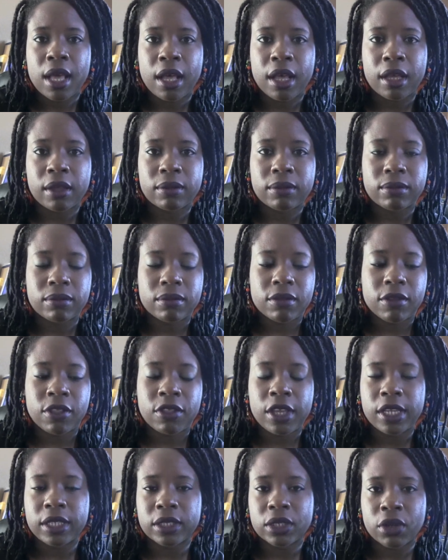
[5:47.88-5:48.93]
um,
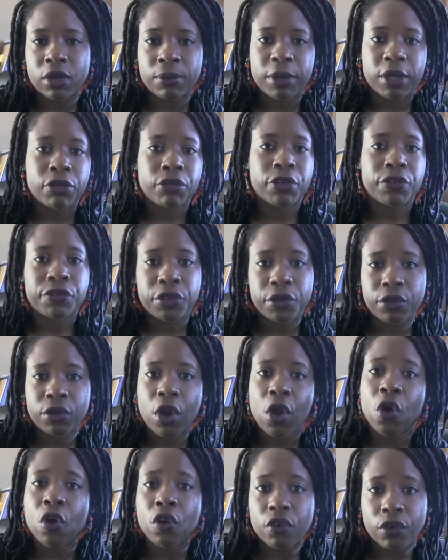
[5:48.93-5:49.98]
things are being reviewed
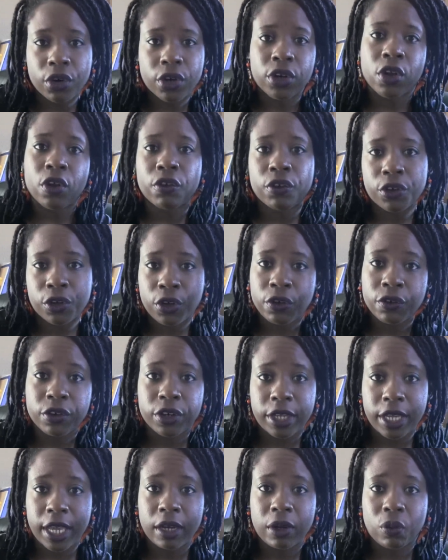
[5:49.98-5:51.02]
over and over and over
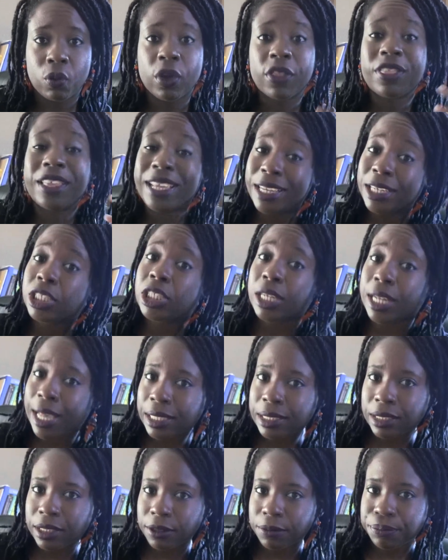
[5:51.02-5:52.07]
again with each
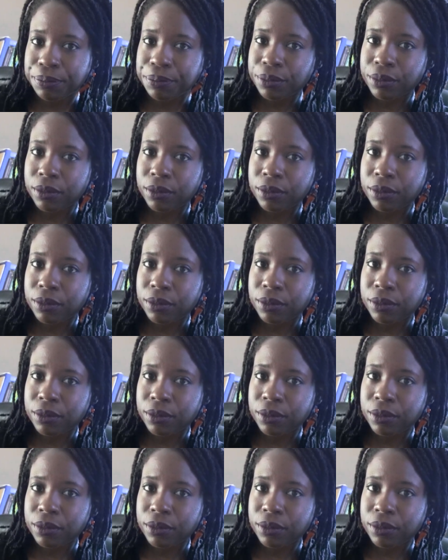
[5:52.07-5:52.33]
lesson